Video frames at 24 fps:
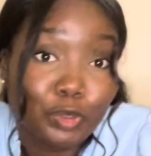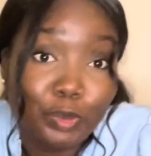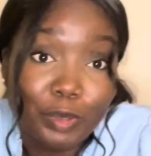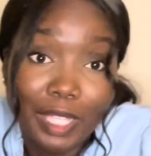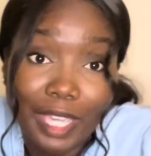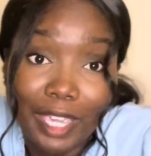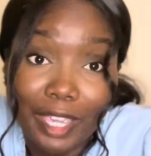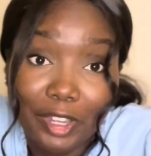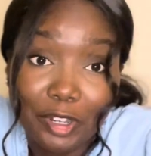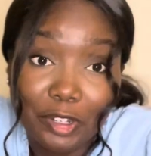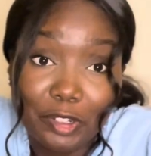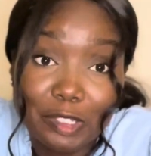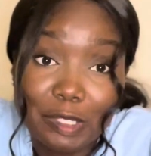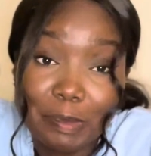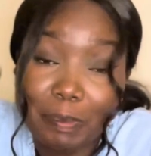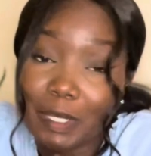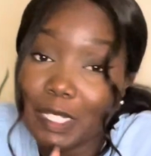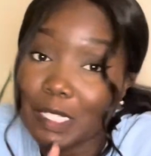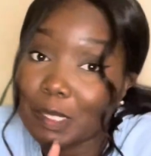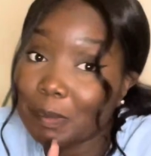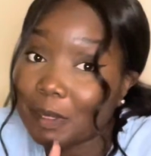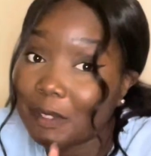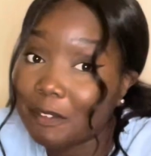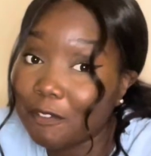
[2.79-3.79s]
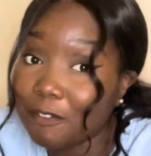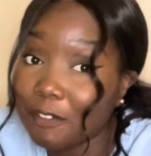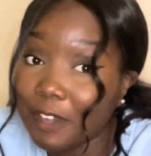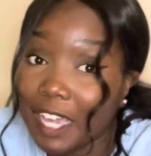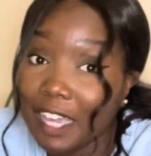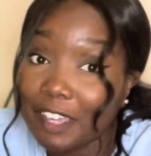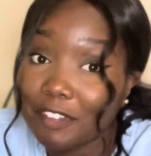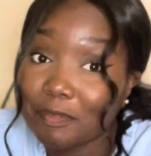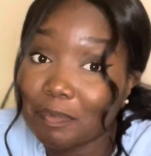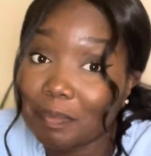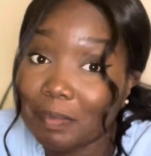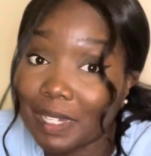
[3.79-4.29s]
years, but it's been
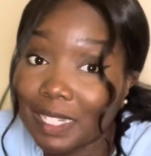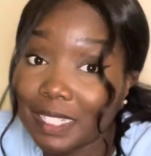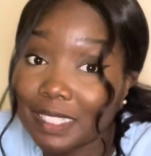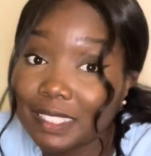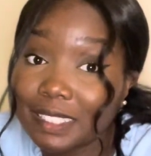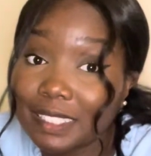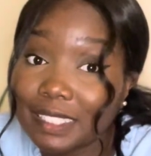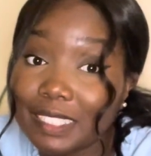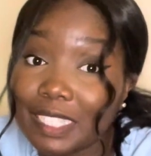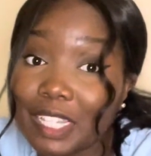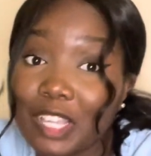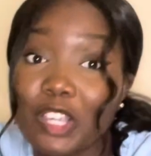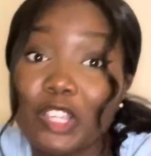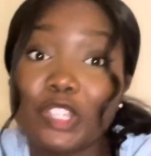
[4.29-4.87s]
5 months.